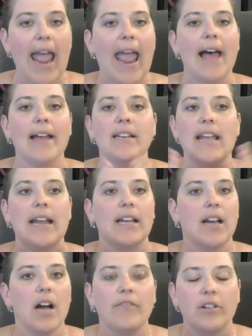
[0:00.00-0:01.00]
and it
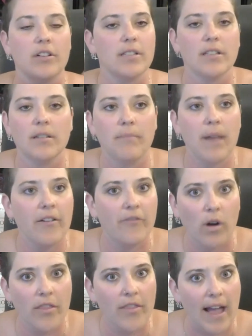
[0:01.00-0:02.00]
covers my
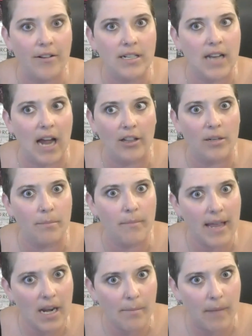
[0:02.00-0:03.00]
$4,000
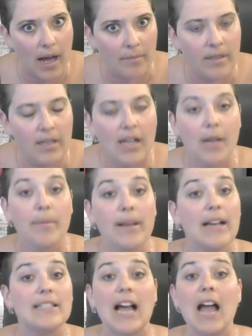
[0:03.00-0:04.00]
minimum
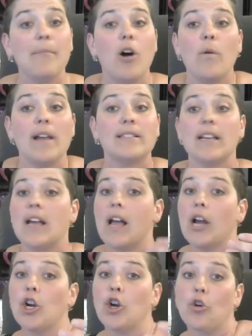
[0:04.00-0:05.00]
because I'm always
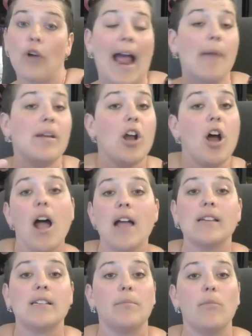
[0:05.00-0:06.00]
grabbing
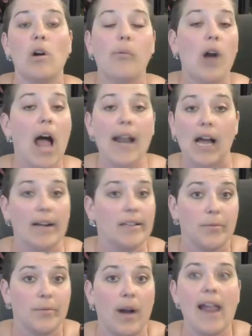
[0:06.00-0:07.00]
on to more product,
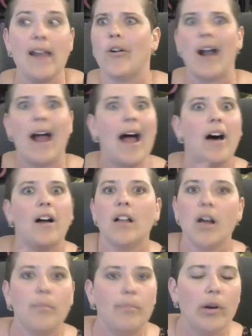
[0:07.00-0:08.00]
right? Or I'll
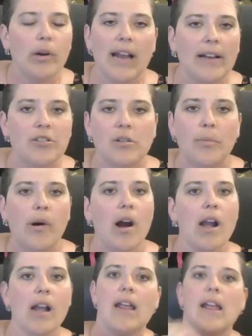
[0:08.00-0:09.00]
book an extra
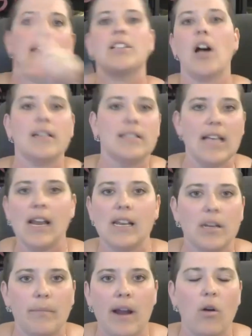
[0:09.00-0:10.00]
party and toss that
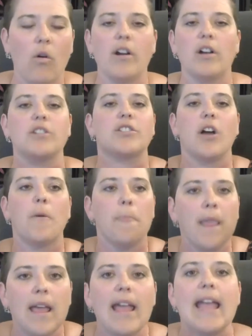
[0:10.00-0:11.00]
into my order. So
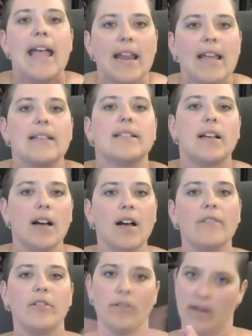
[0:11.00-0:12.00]
it is
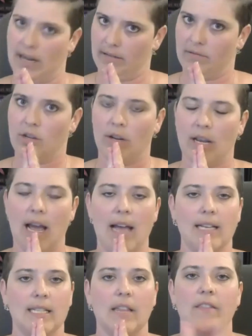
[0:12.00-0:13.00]
covering you
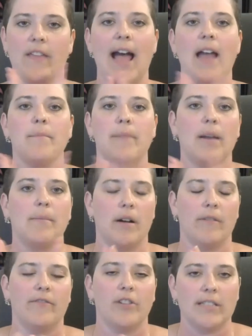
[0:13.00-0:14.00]
guys that
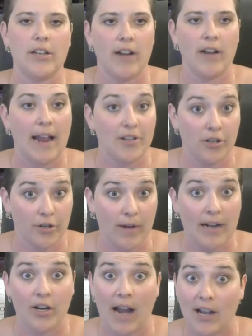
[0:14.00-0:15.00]
minimum for a senior national
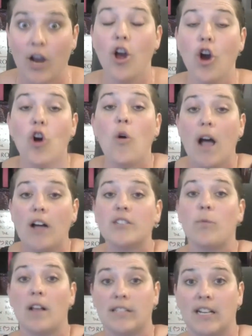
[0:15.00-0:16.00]
director. I know who else
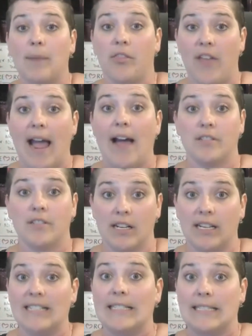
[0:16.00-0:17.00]
wants a couple thousand in
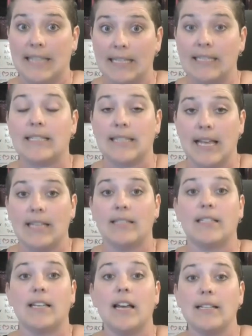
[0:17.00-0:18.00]

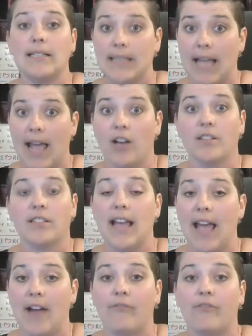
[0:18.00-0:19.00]
consistent sales
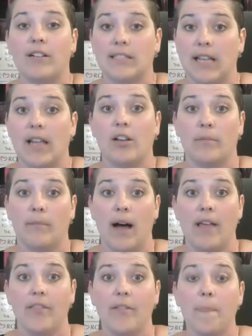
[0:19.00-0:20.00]
every single
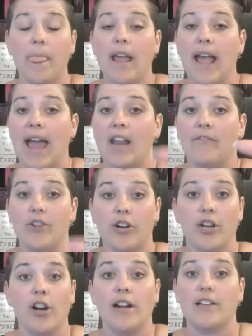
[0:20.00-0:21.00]
month. And if you're
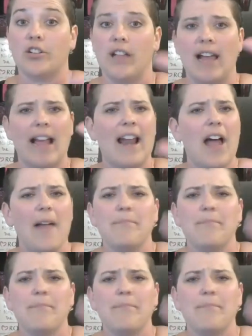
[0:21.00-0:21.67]
curious, you're like, I,